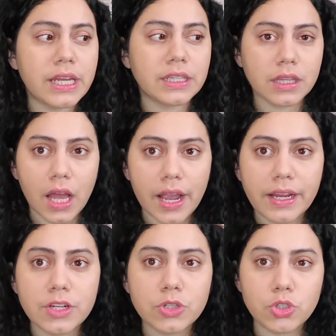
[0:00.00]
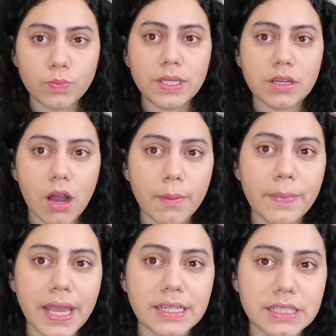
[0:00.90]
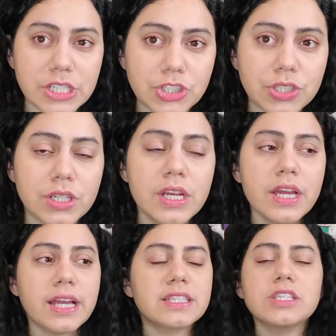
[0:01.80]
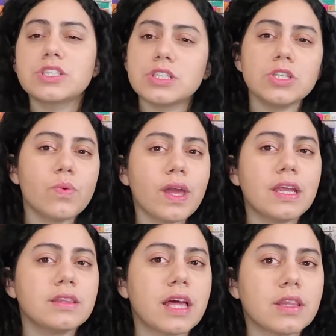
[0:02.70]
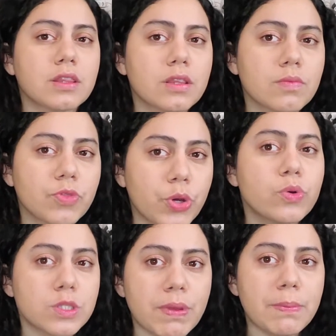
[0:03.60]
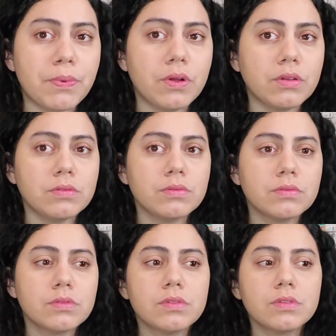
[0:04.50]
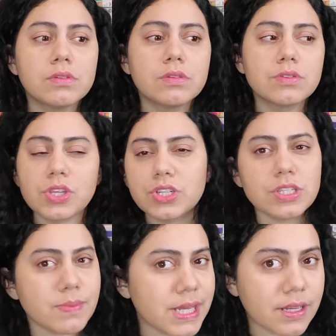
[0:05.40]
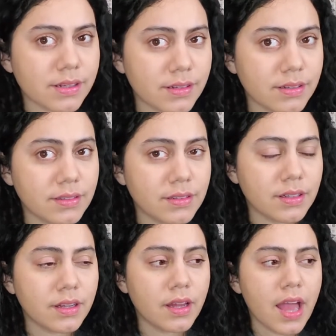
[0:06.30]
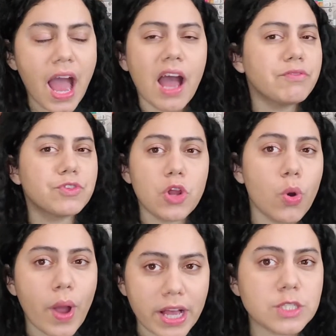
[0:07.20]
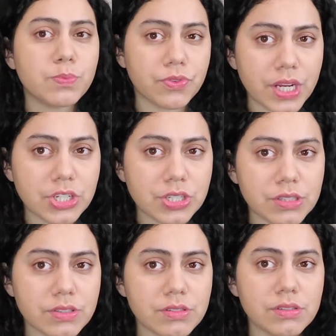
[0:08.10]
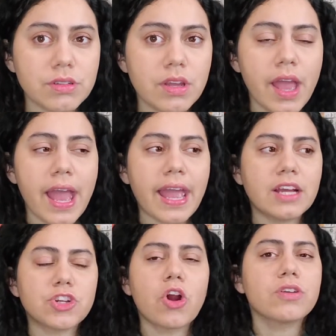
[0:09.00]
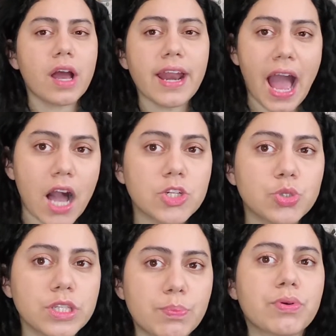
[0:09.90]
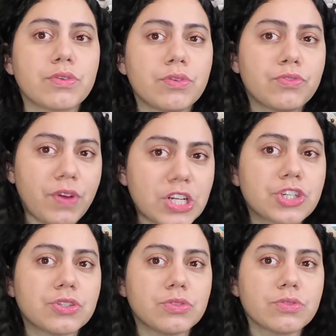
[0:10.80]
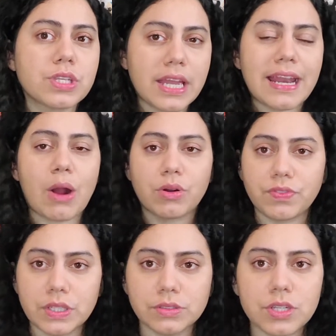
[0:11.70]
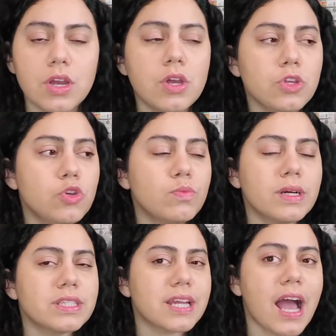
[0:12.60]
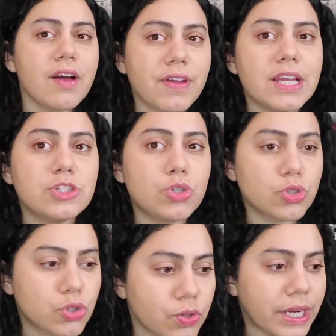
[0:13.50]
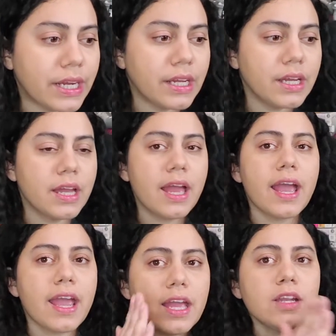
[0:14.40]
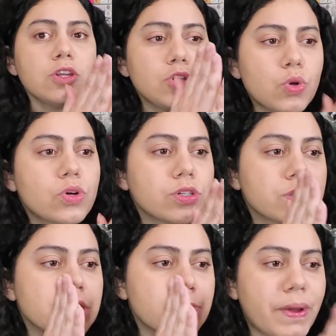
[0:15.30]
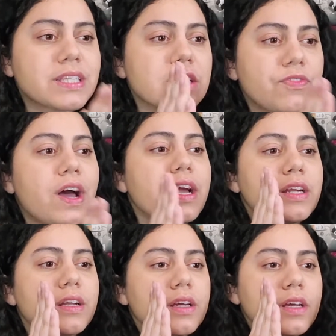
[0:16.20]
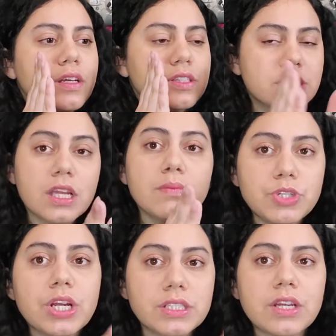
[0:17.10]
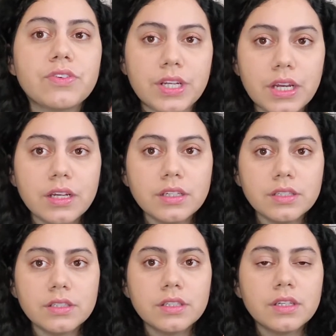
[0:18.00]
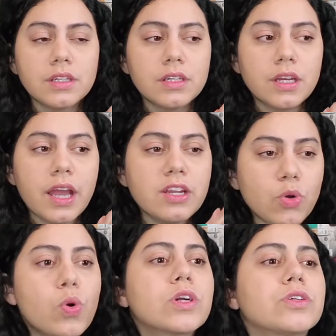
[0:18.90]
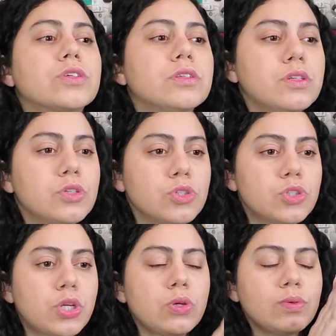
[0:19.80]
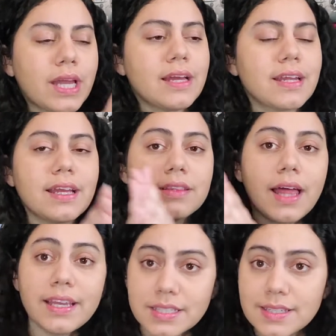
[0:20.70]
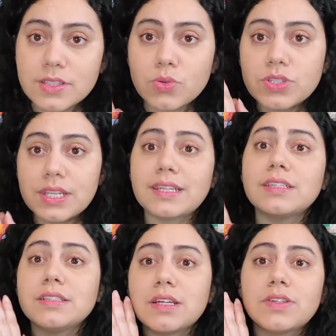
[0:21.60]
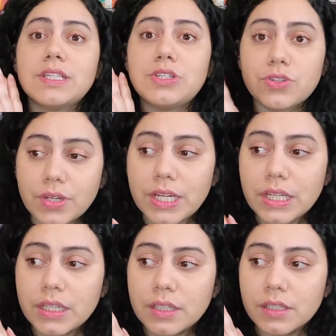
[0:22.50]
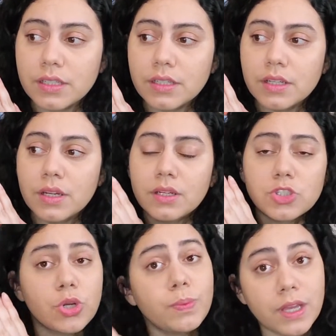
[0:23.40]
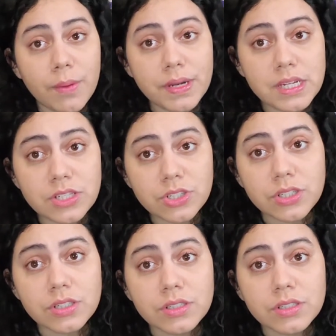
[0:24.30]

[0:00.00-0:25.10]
in line to become a teacher? It's insinuating that those people such as me, have no aspirations and are not actually professionals in our field. You must have a degree in your specified subject area in order to get a license or secondary degree to become a teacher.